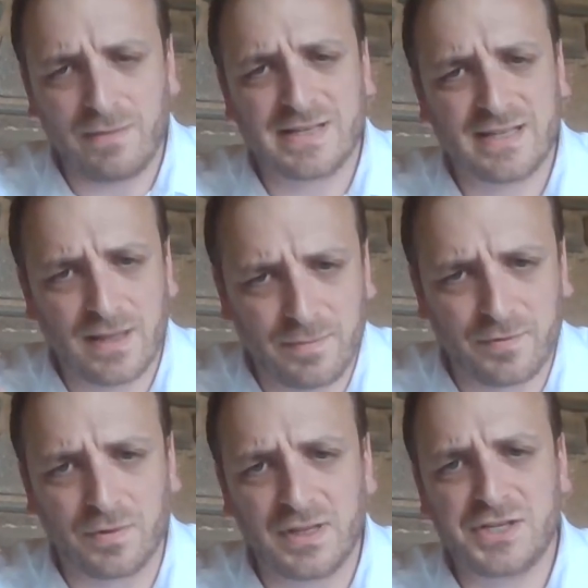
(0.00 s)
we stand up
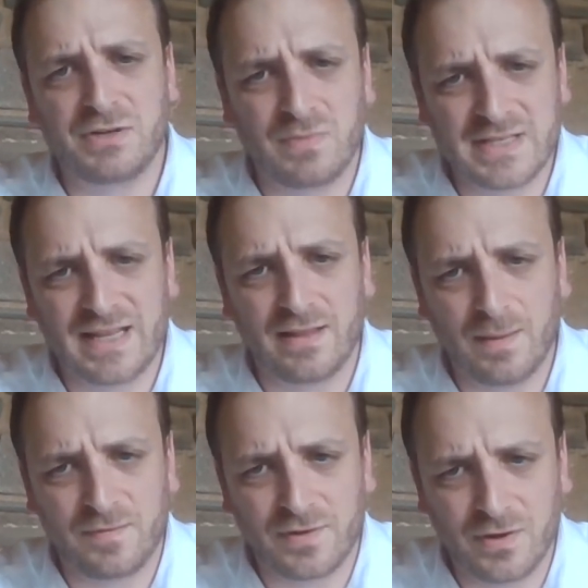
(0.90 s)
for religion, we stand
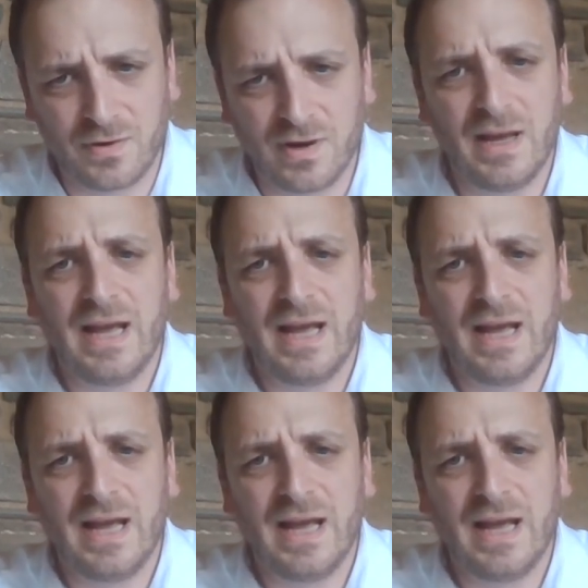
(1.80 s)
up for Torah,